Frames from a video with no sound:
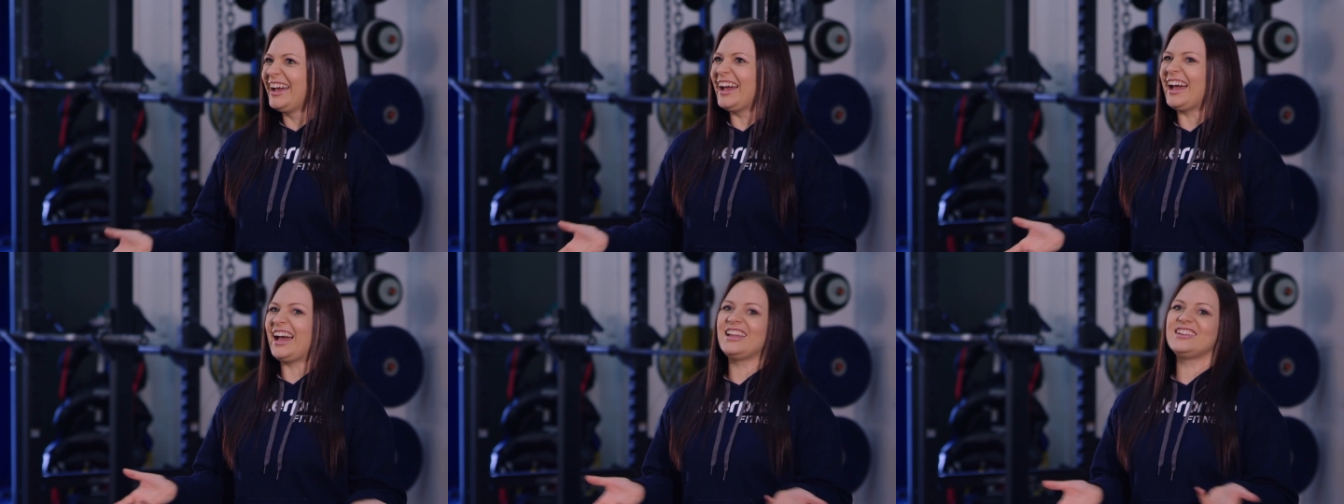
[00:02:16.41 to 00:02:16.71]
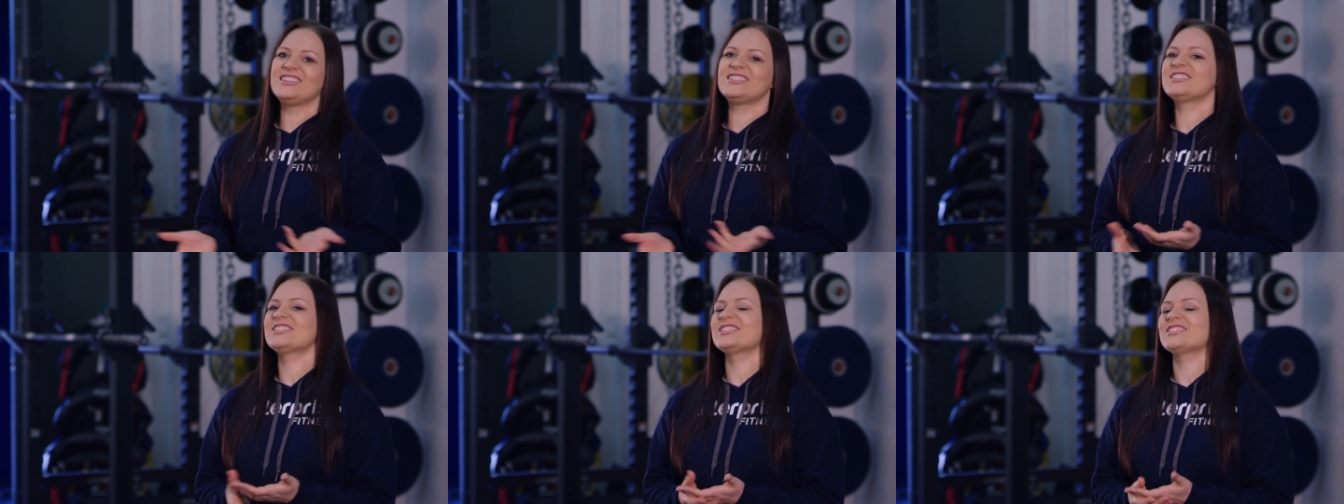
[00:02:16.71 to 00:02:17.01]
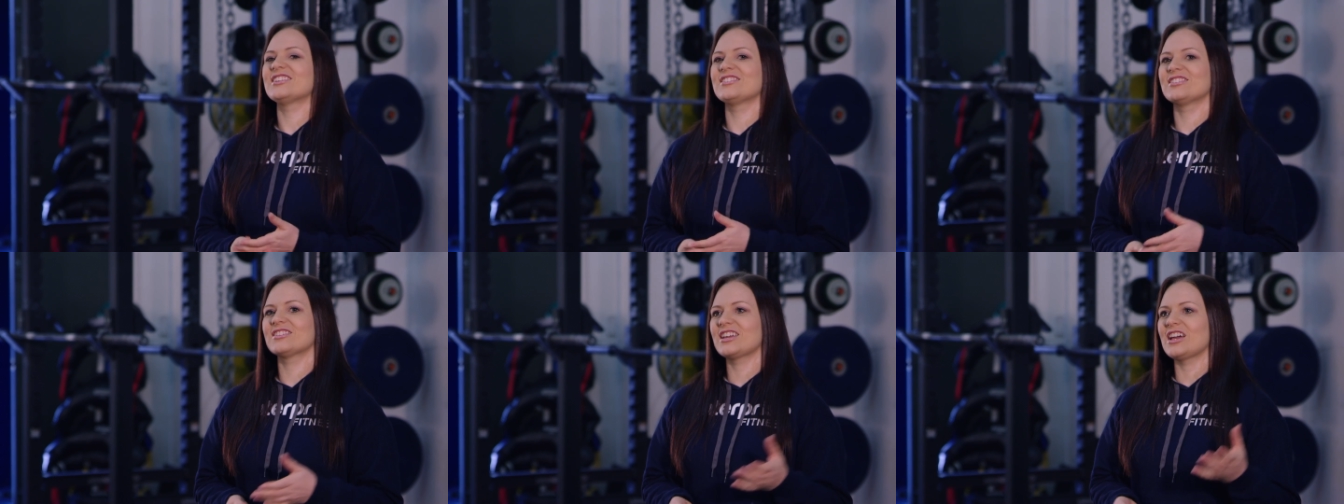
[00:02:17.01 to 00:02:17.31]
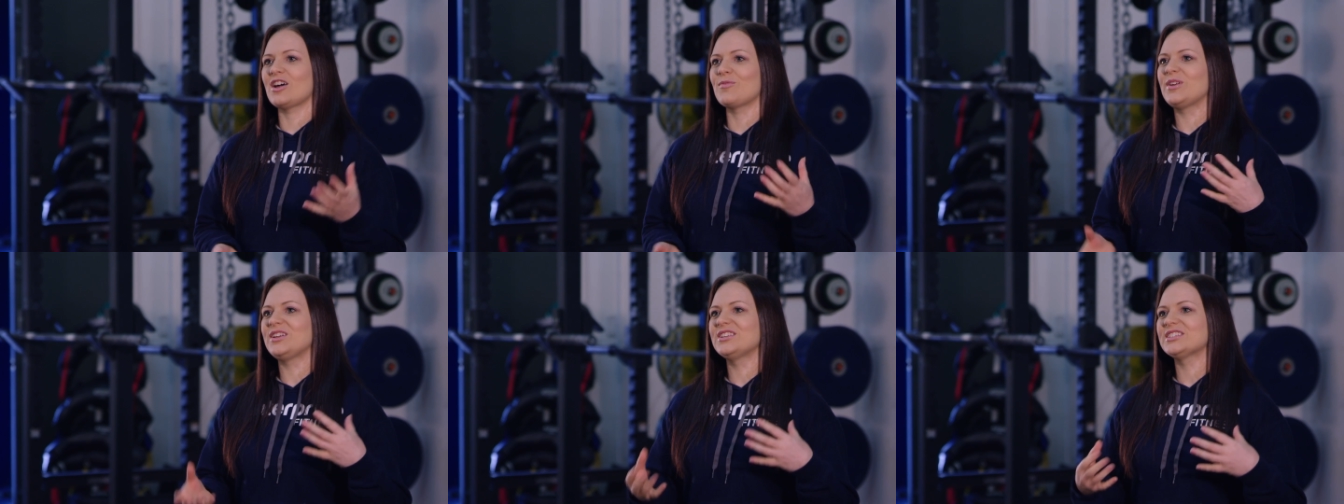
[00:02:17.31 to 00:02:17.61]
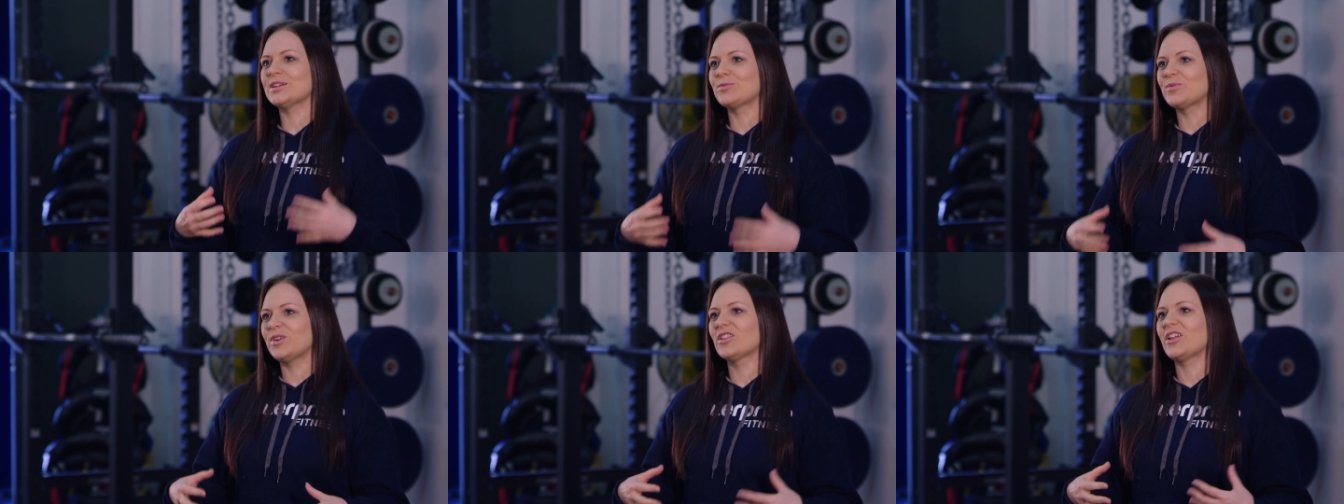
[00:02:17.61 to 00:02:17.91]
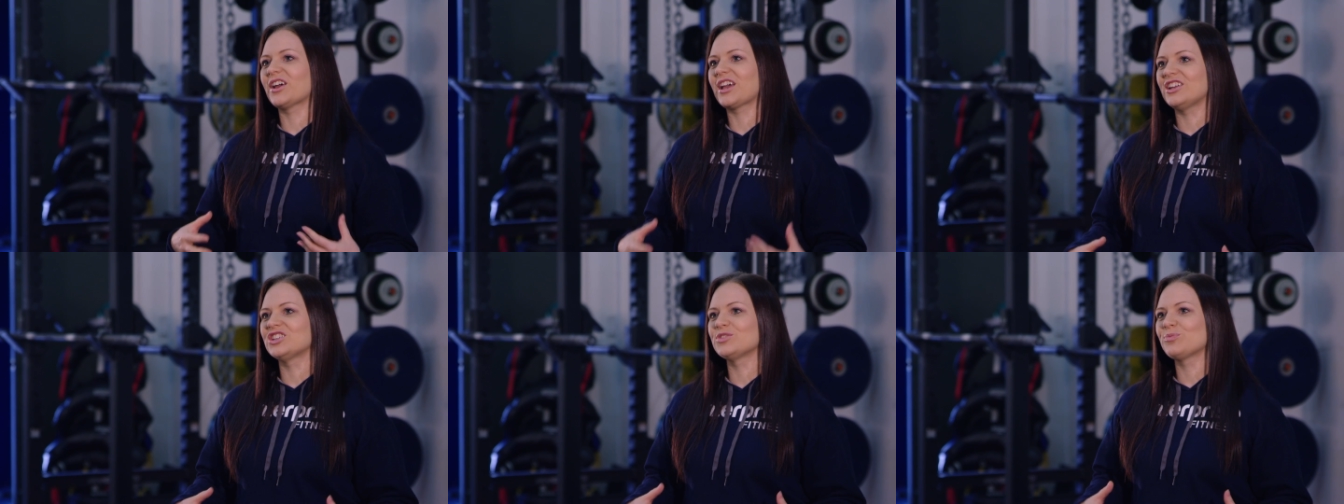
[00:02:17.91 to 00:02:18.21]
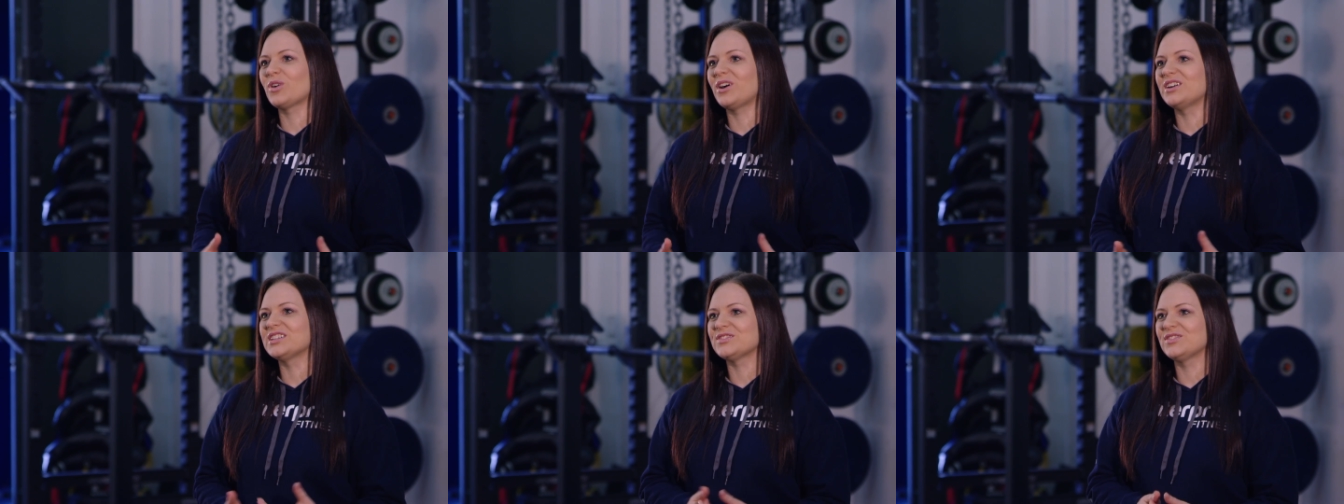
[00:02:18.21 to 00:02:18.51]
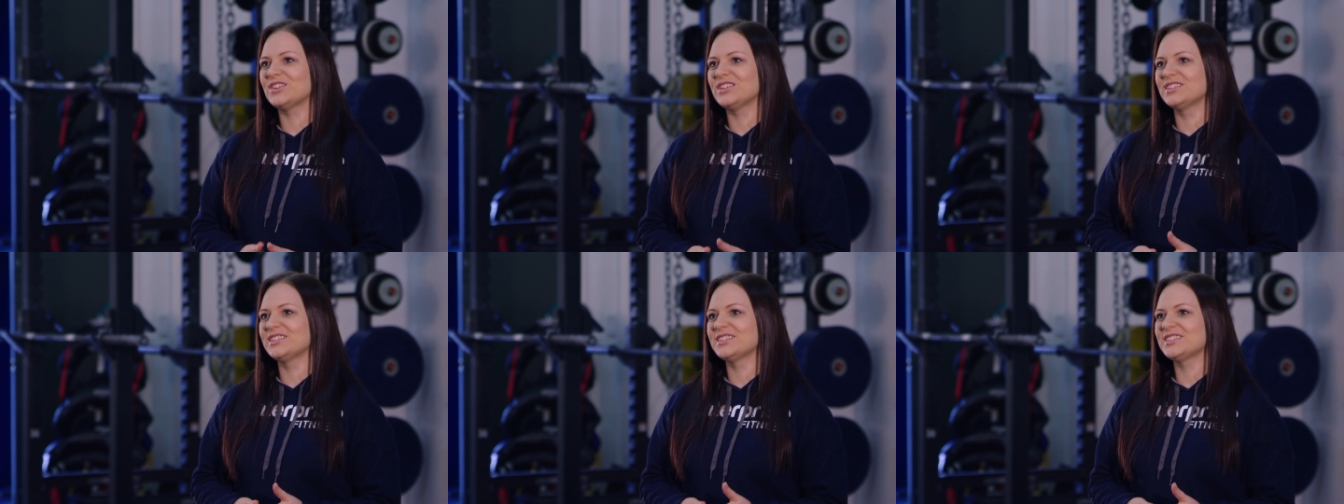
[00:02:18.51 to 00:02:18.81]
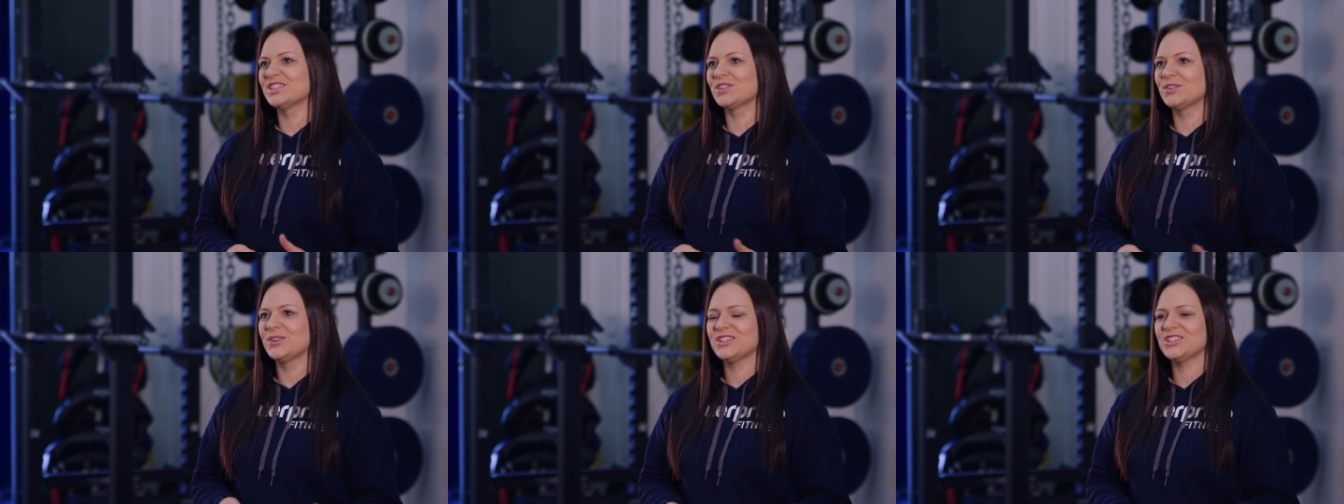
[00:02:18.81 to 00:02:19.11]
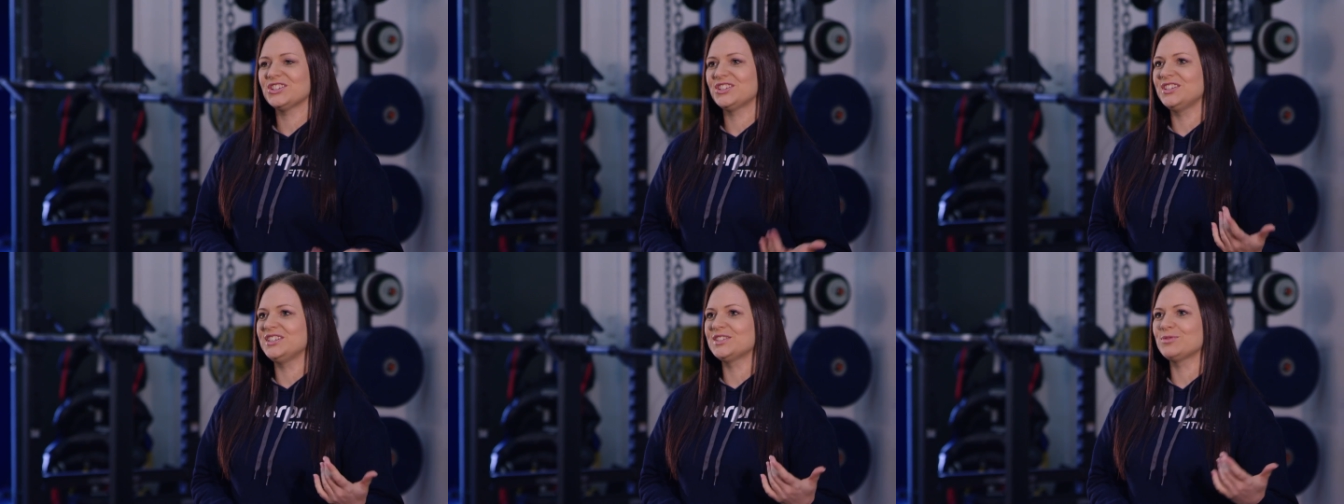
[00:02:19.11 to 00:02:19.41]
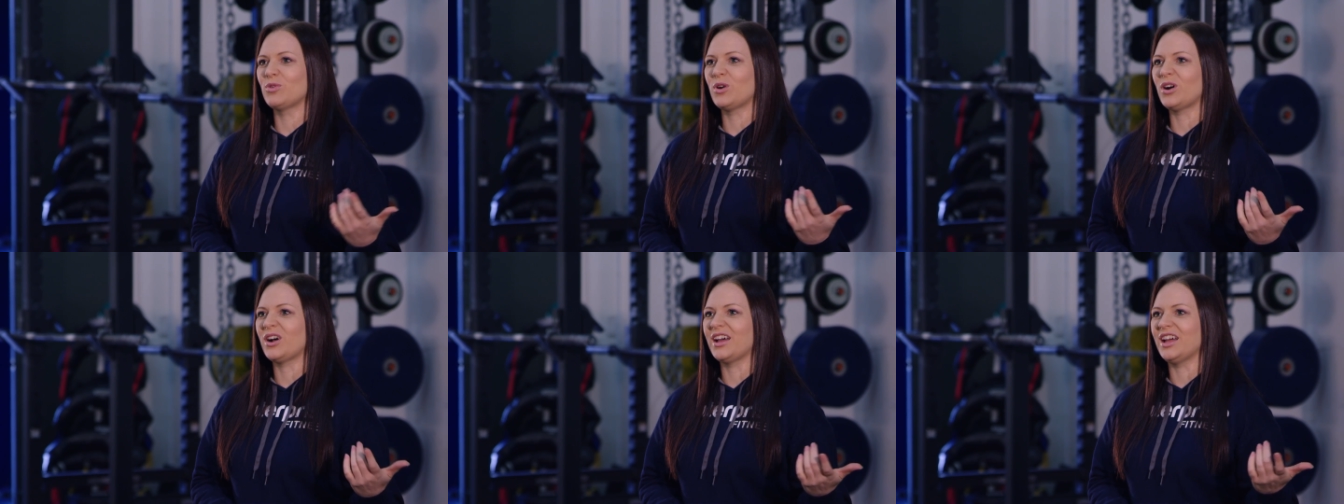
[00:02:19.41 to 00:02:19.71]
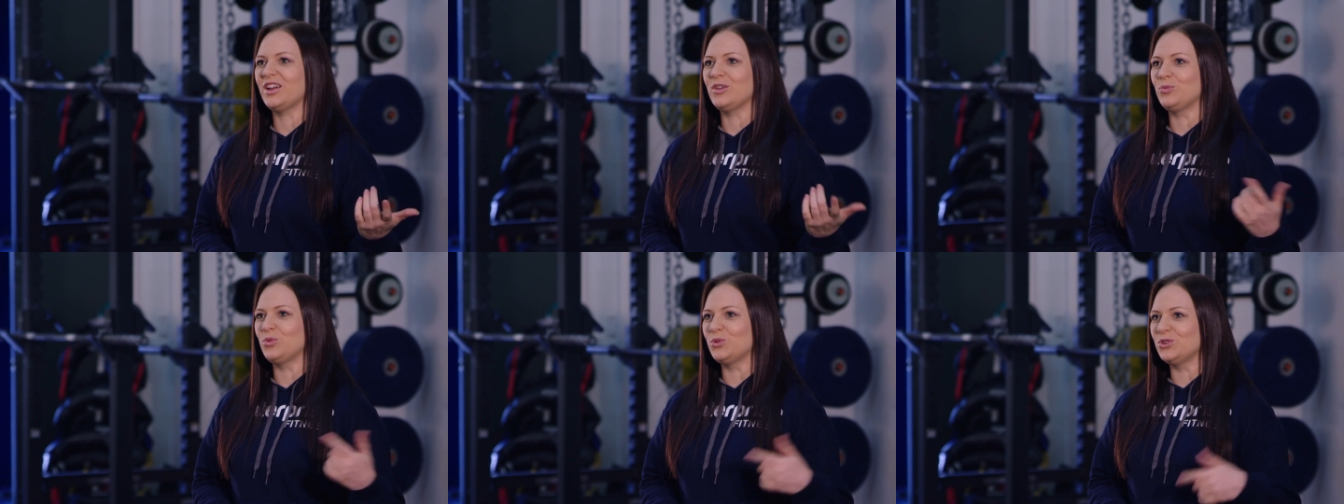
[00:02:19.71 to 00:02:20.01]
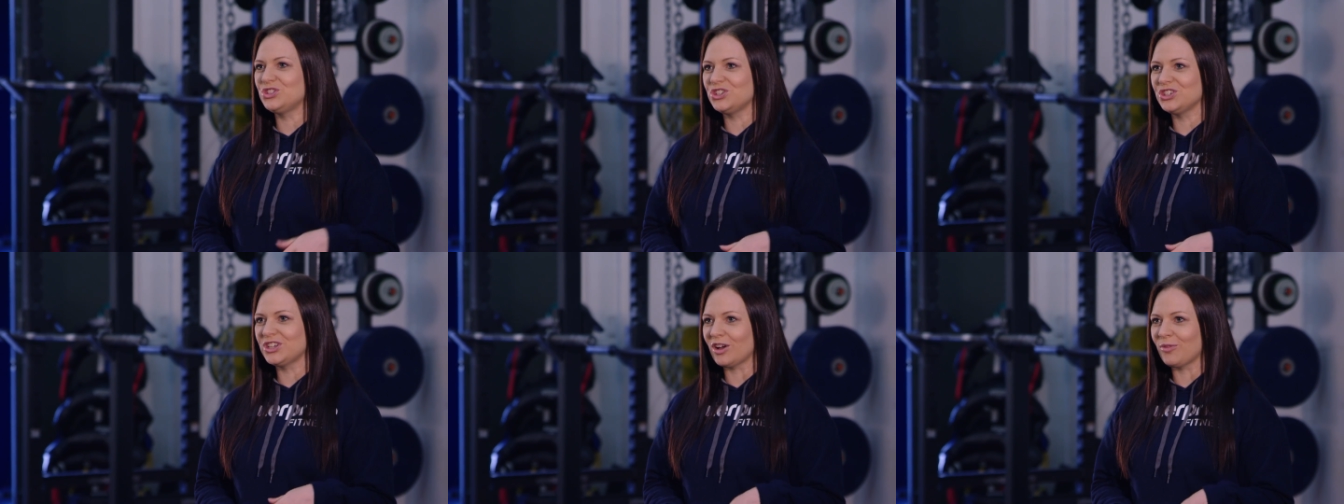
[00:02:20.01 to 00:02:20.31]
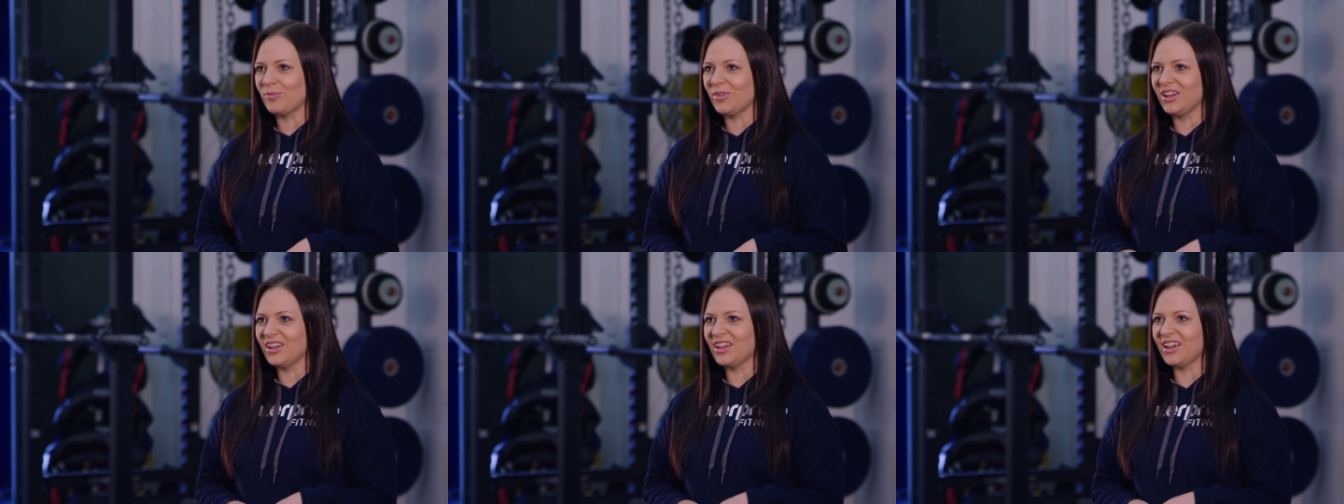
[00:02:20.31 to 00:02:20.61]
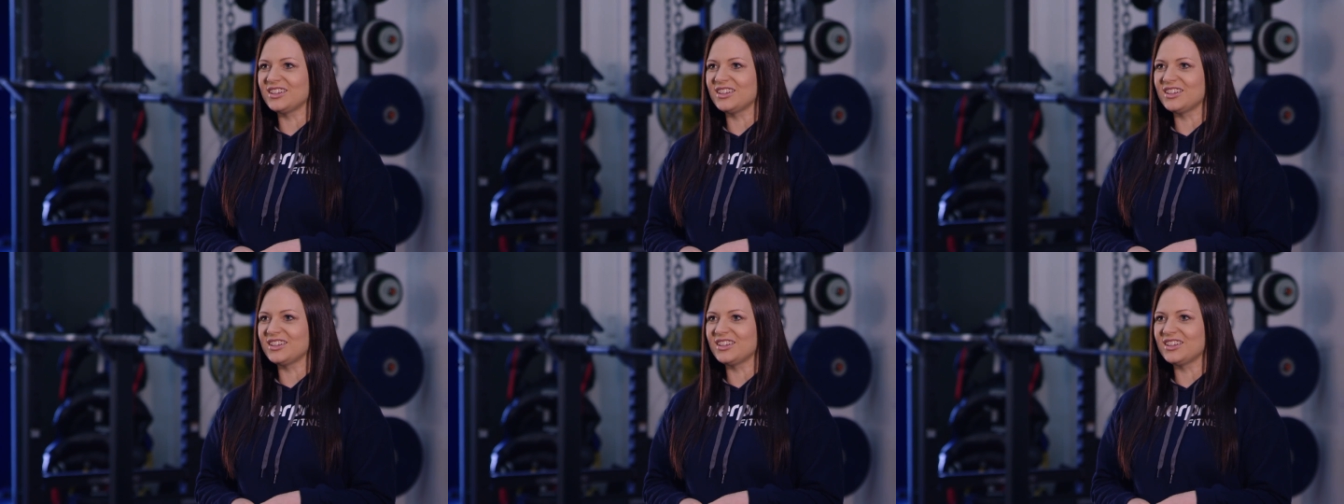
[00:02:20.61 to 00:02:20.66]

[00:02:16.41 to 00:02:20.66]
And coming somewhere like Enterprise Fitness, the question is why would you come here?